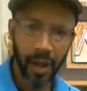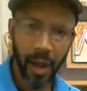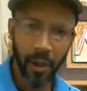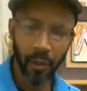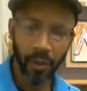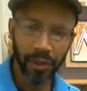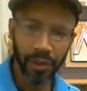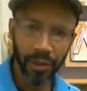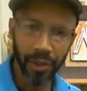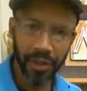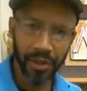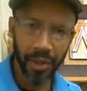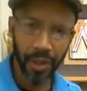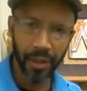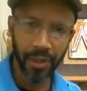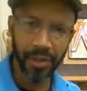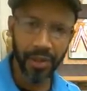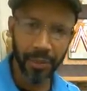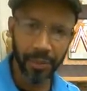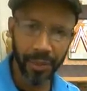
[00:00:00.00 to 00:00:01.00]
I want you to
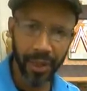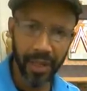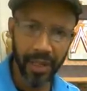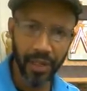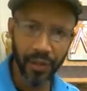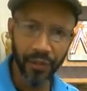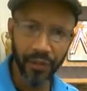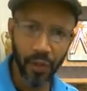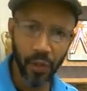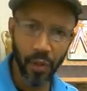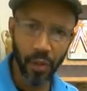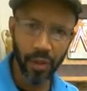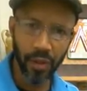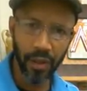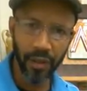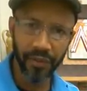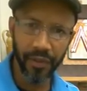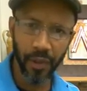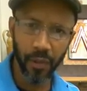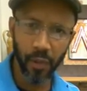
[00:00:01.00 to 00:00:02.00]
turn to page 4
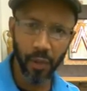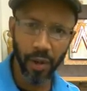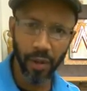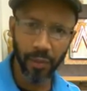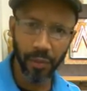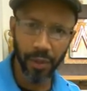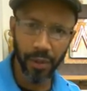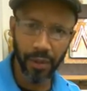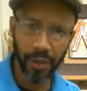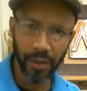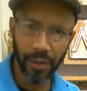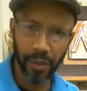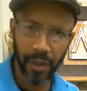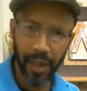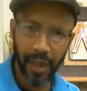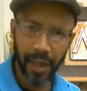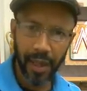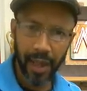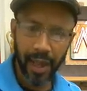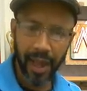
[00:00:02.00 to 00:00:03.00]
of your workbook
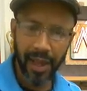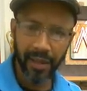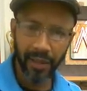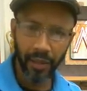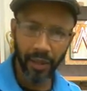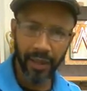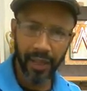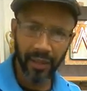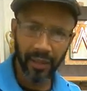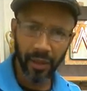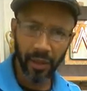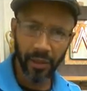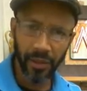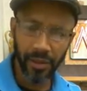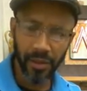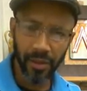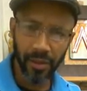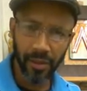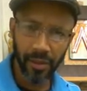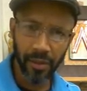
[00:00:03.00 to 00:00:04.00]
and look at
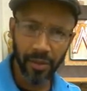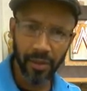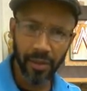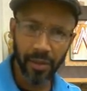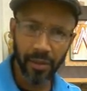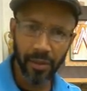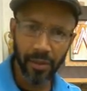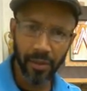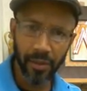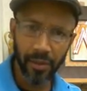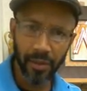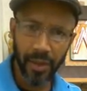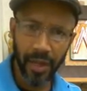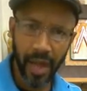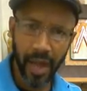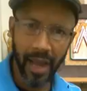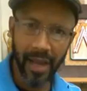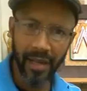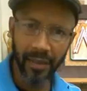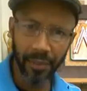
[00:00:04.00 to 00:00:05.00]
those
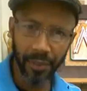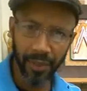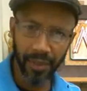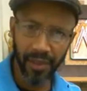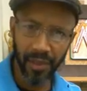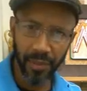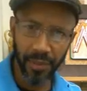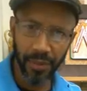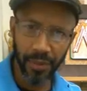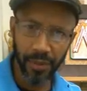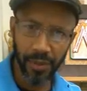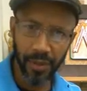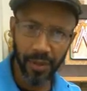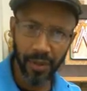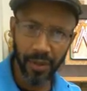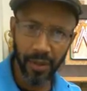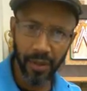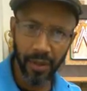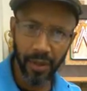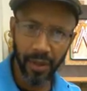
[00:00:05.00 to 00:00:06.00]
9 principles
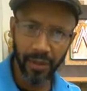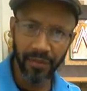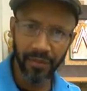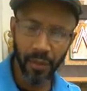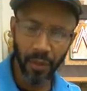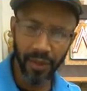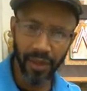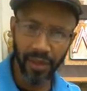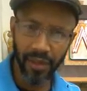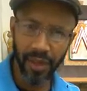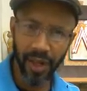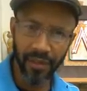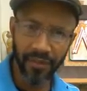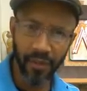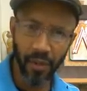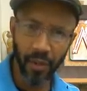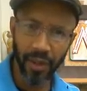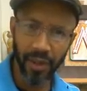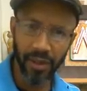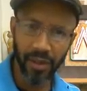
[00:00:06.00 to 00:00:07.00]
for the
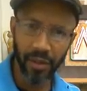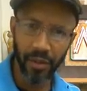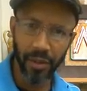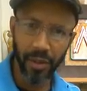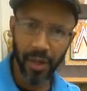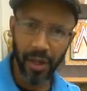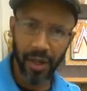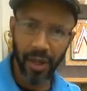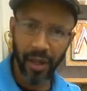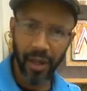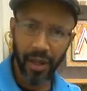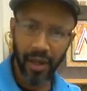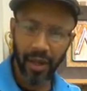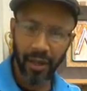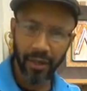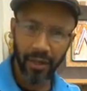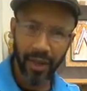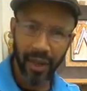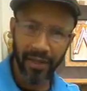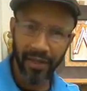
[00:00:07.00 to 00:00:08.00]
J42
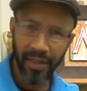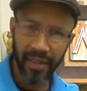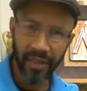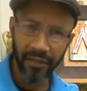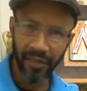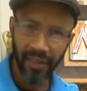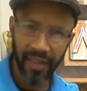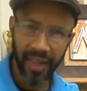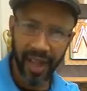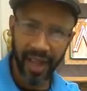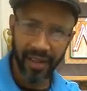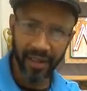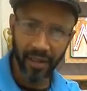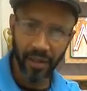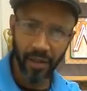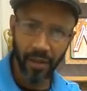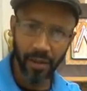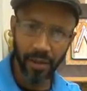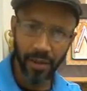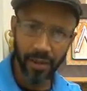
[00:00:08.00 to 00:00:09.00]
and the different
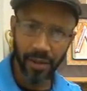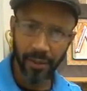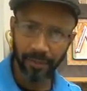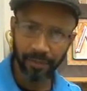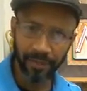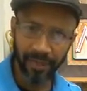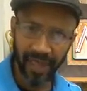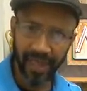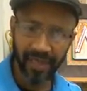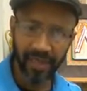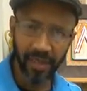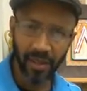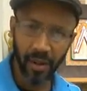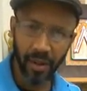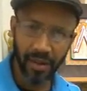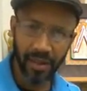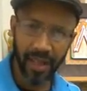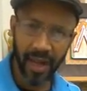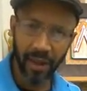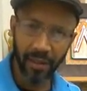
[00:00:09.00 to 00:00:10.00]
categories. It
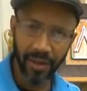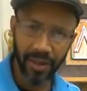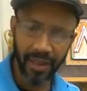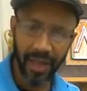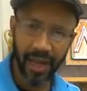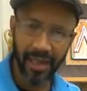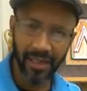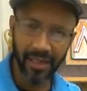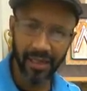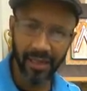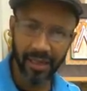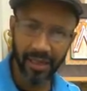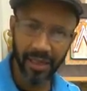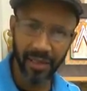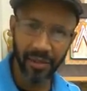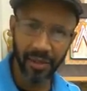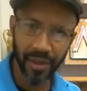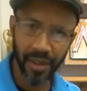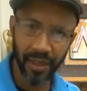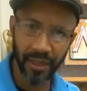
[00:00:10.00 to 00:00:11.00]
starts out with toxicity
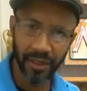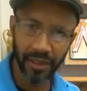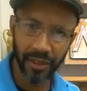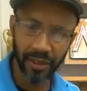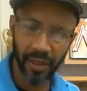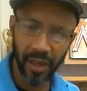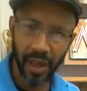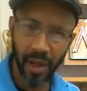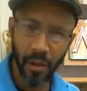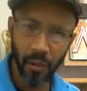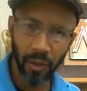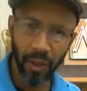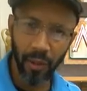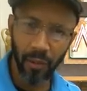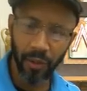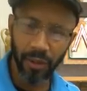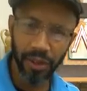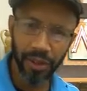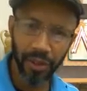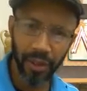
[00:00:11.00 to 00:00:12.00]
reduction. Well, I
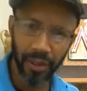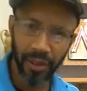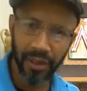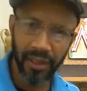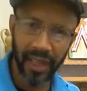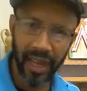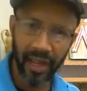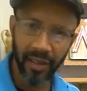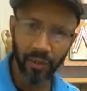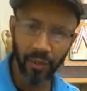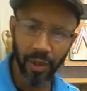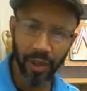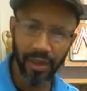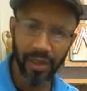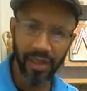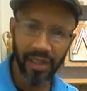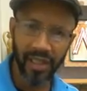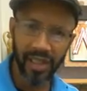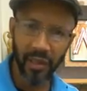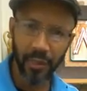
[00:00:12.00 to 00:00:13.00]
want you to look down where it
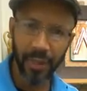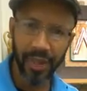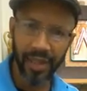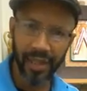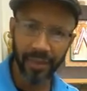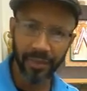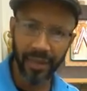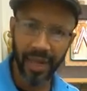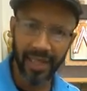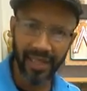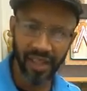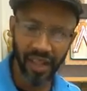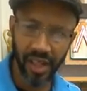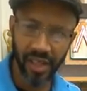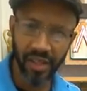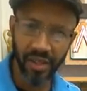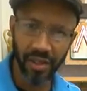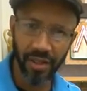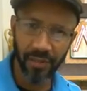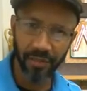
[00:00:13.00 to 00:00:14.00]
says speed up
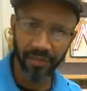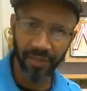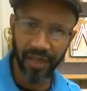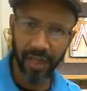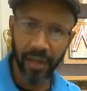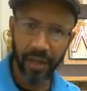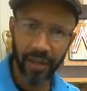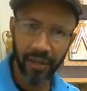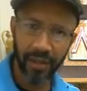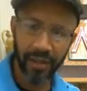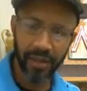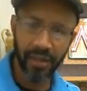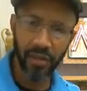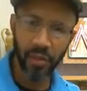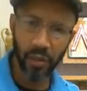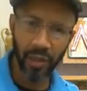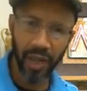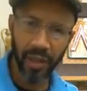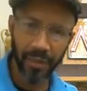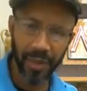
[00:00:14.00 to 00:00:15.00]
digestion. This is
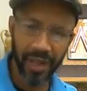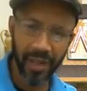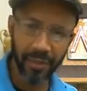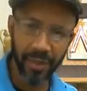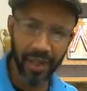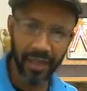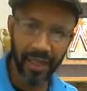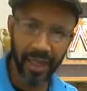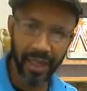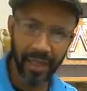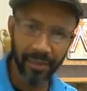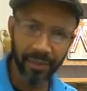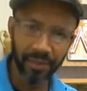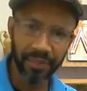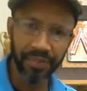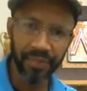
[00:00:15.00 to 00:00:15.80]
what I mean by that.